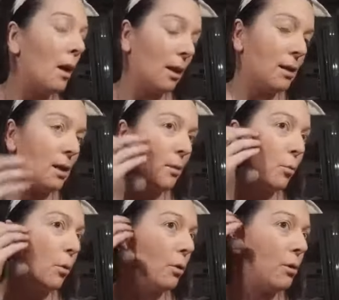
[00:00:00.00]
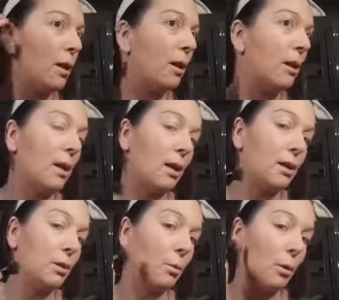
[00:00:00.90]
And it's one thing that I
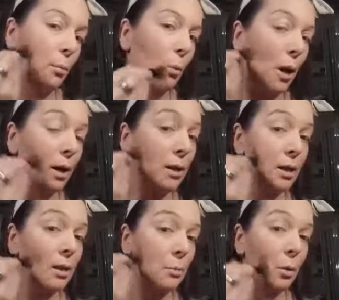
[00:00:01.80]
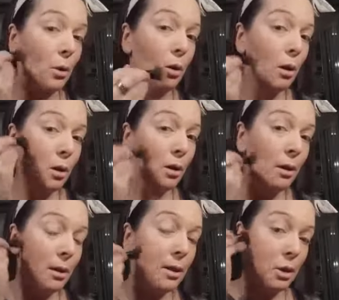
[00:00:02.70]
do want to practice more
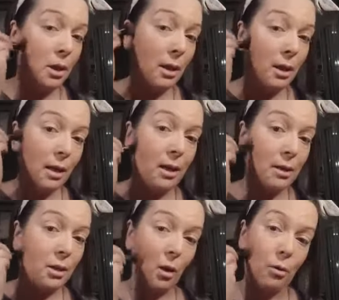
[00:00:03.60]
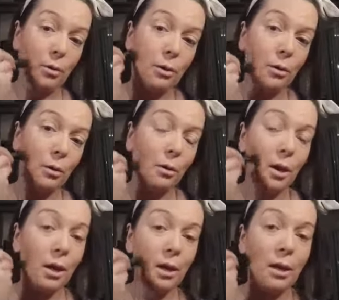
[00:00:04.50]
this year is
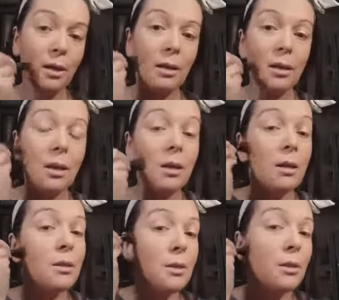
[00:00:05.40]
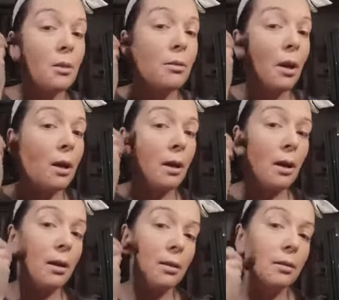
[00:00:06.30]
contouring and stuff like
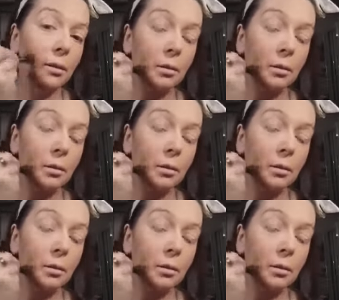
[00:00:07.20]
that.